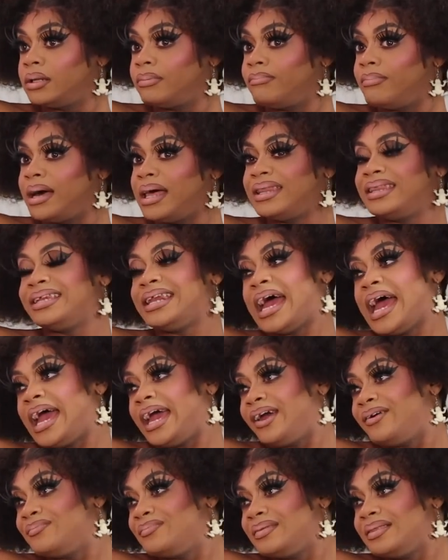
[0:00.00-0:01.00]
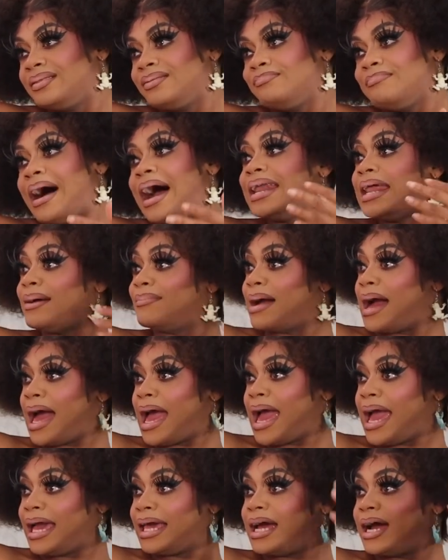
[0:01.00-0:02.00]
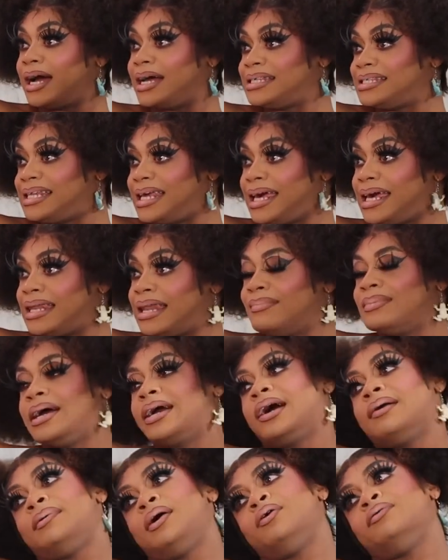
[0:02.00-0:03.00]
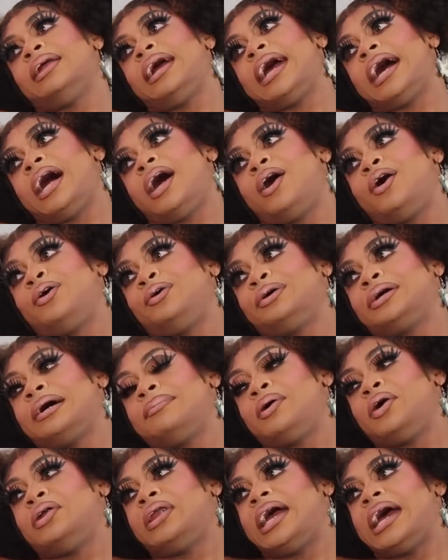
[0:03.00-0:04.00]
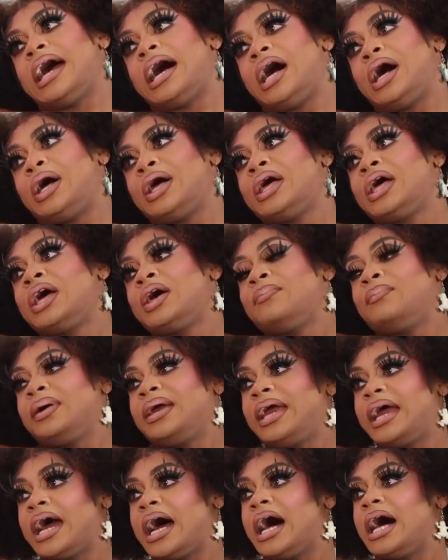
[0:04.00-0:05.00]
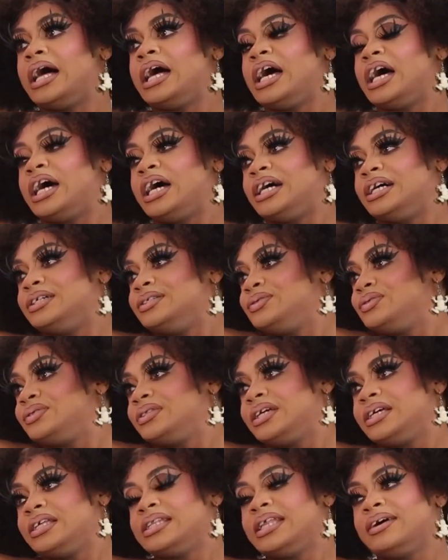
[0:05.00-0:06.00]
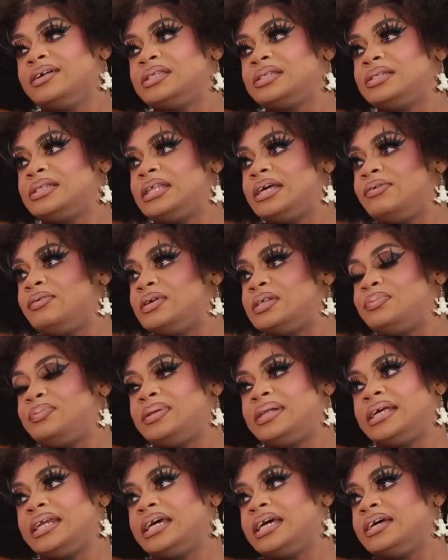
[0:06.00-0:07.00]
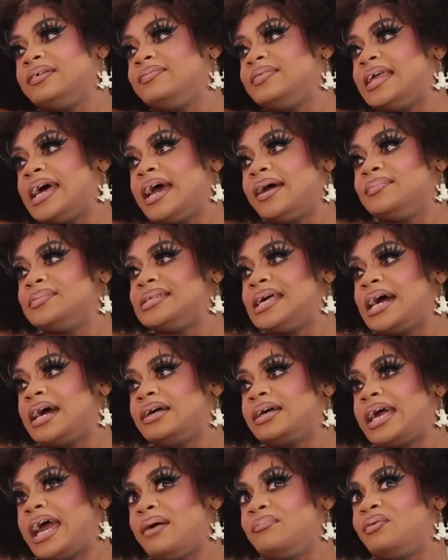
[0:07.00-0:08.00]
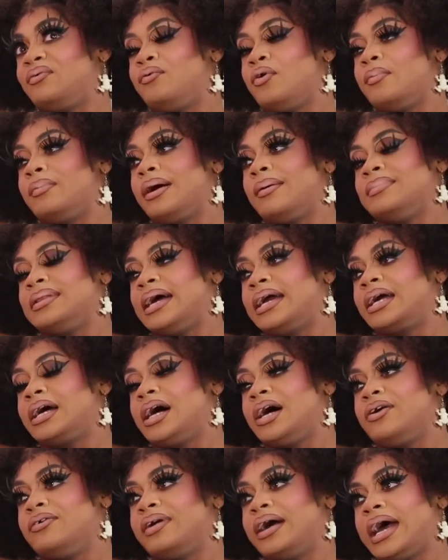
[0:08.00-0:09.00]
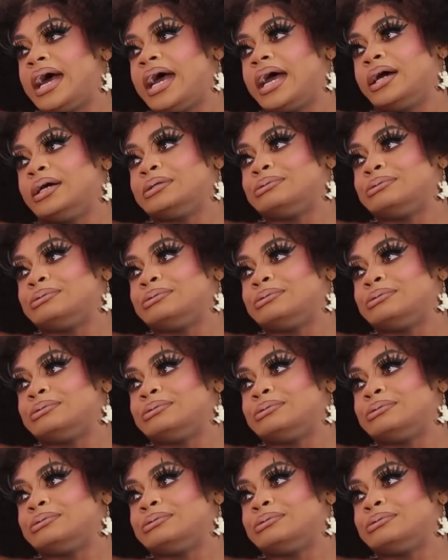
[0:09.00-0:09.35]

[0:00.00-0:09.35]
But my name got hated. Husband, I'm like, come on now. But yeah, there was plenty of names that came before me. I'm like, okay.